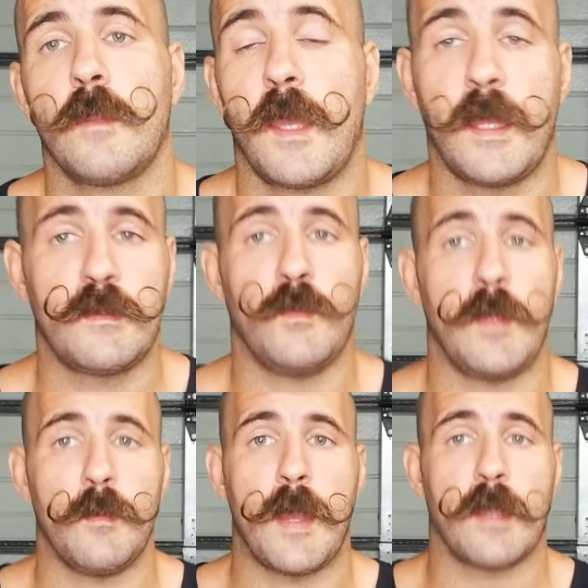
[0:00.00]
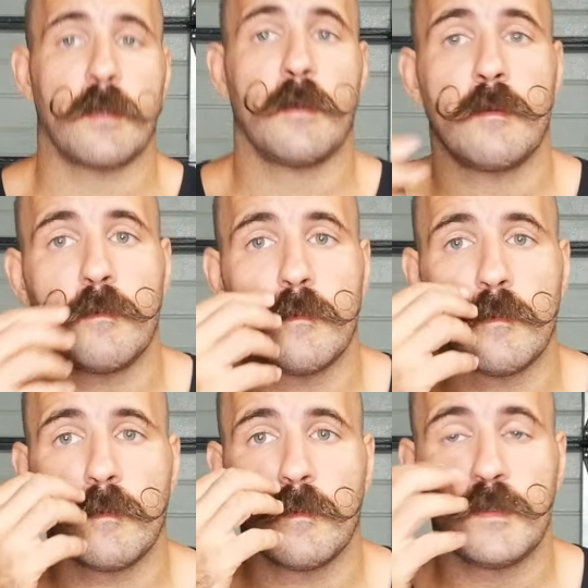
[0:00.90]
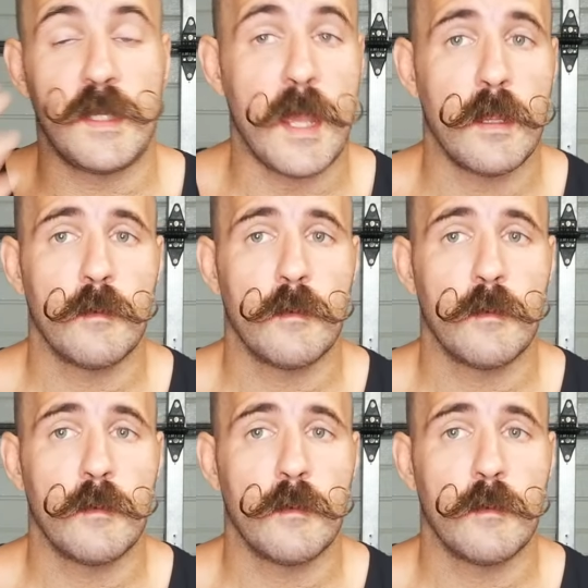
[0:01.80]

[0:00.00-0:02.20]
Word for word: I had to be back today.